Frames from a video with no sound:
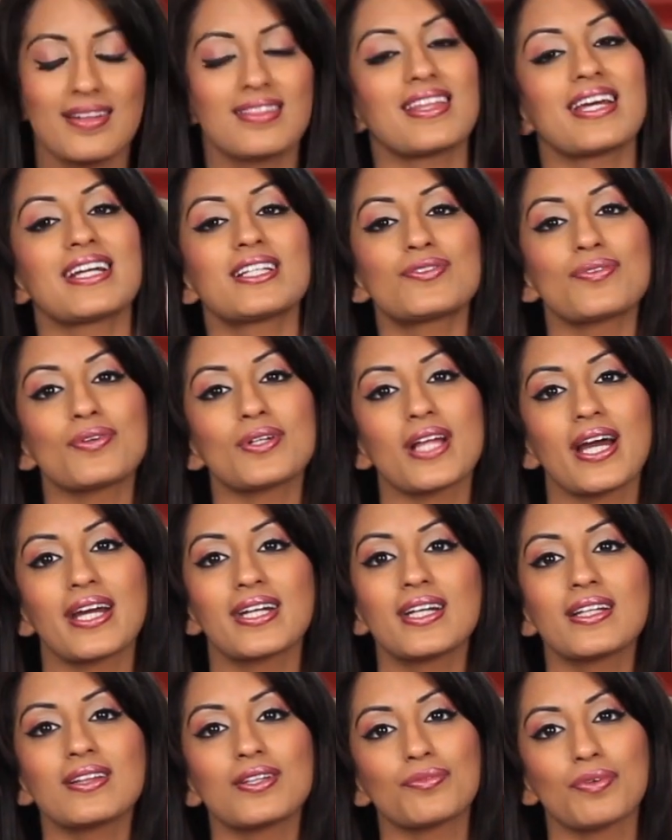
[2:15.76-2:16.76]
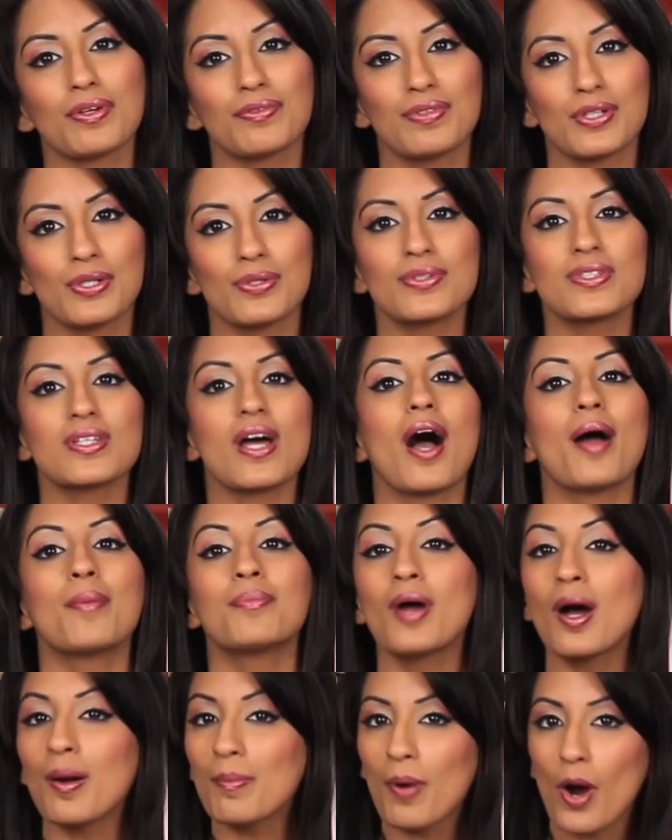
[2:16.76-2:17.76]
Thanks for liking the reviews.
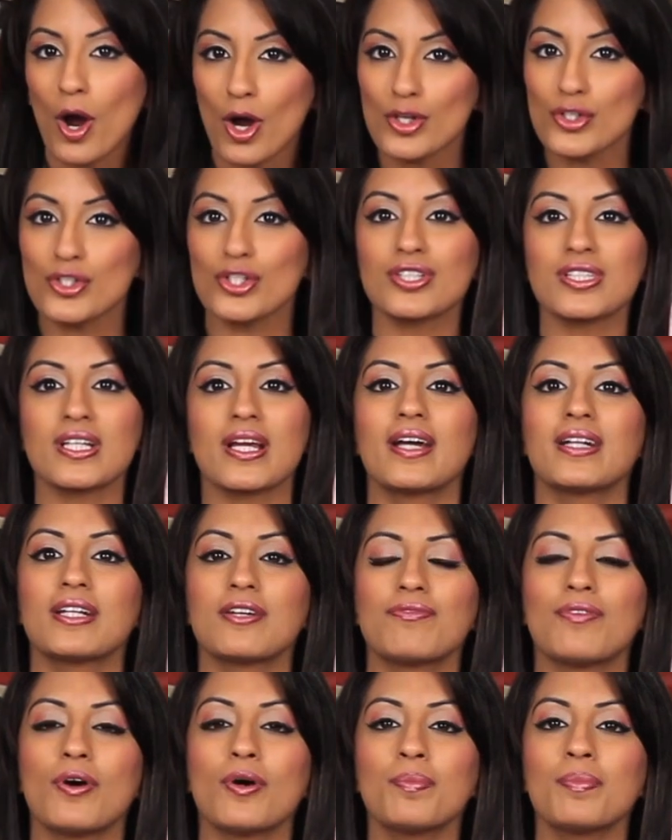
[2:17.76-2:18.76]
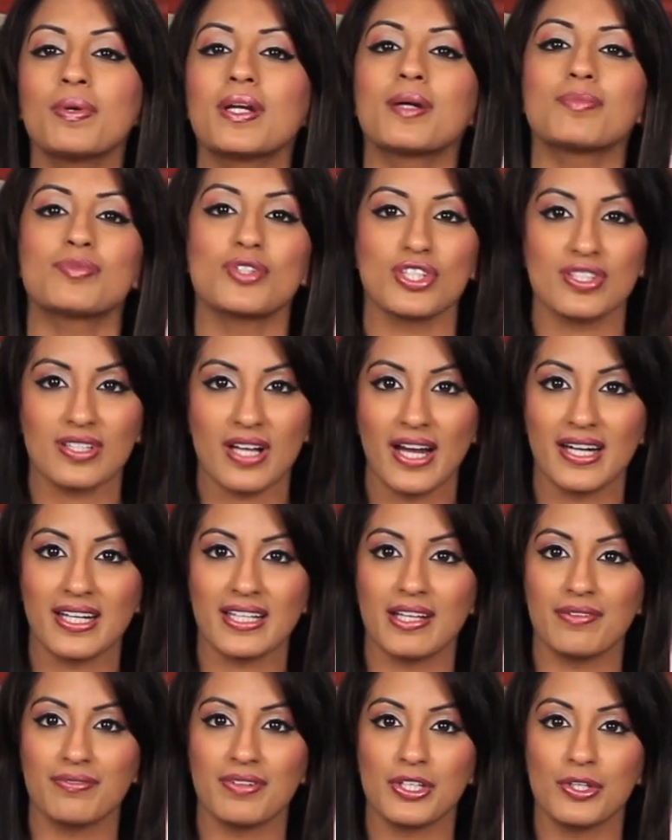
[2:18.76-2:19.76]
I'm not partial to any phone, but I'm just kind
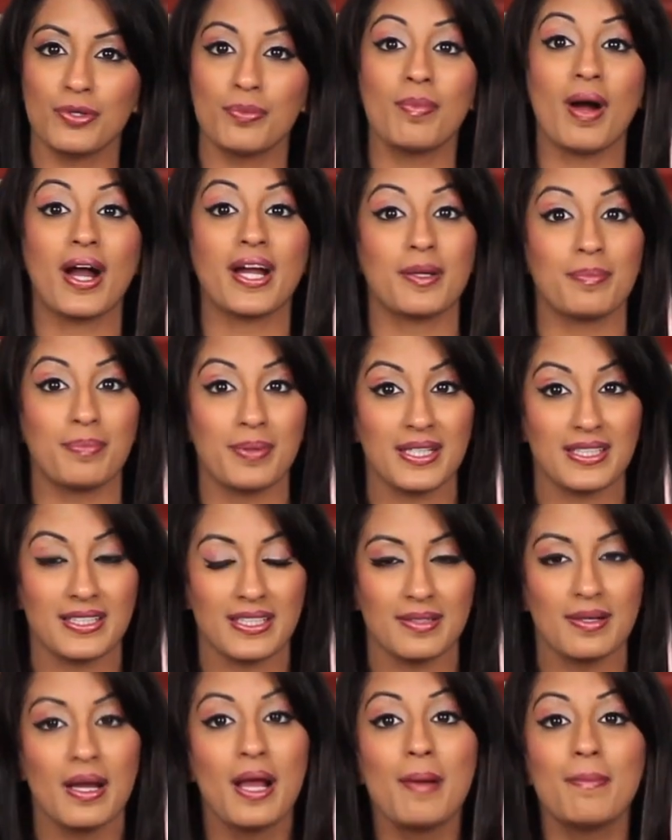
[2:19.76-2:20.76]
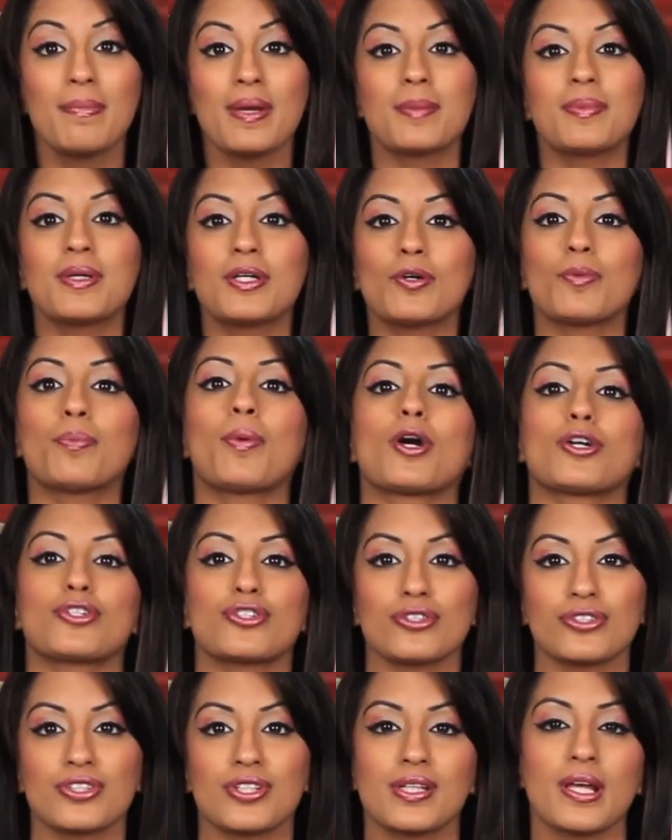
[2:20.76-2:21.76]
of giving you my opinion. Maybe you're
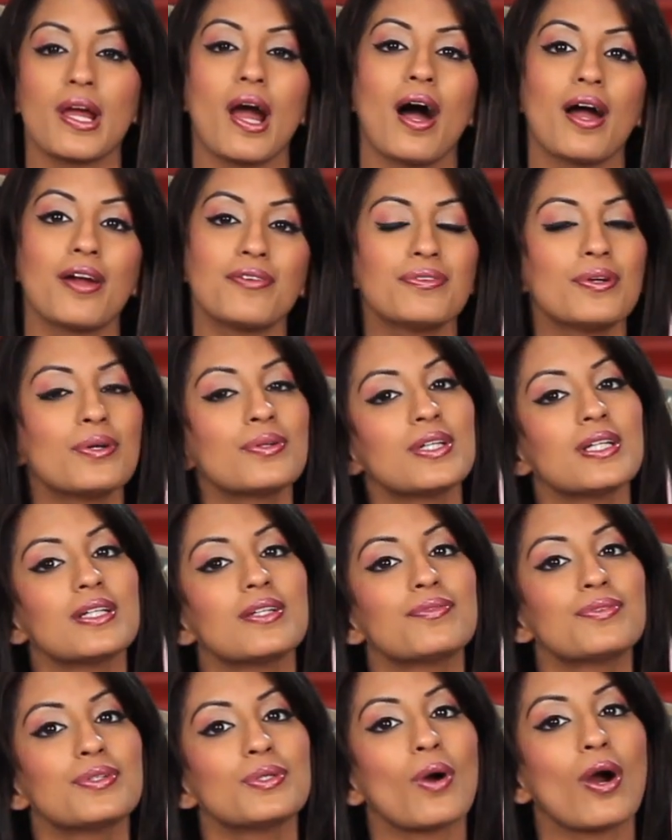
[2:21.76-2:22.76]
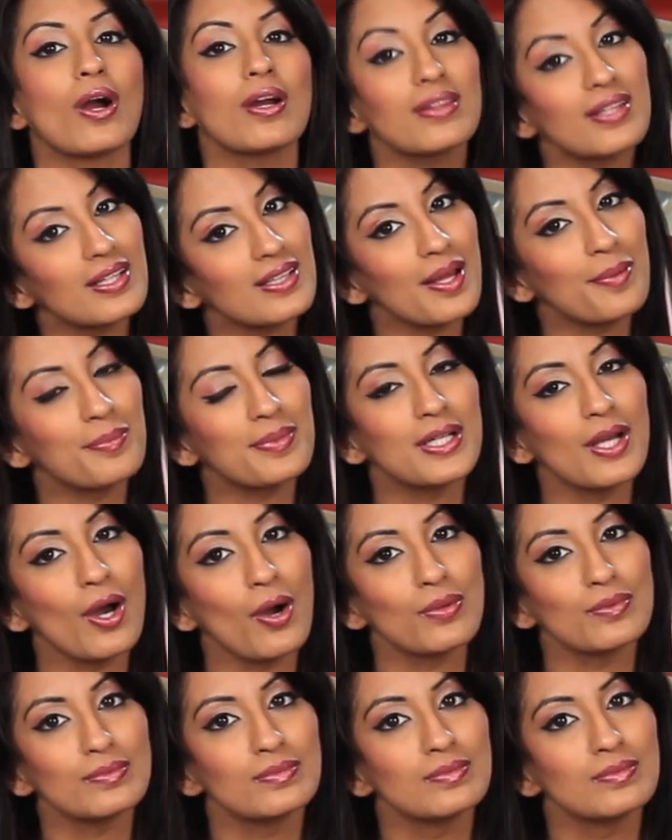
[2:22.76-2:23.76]
partial to the iPhone, and if you are, then let me know.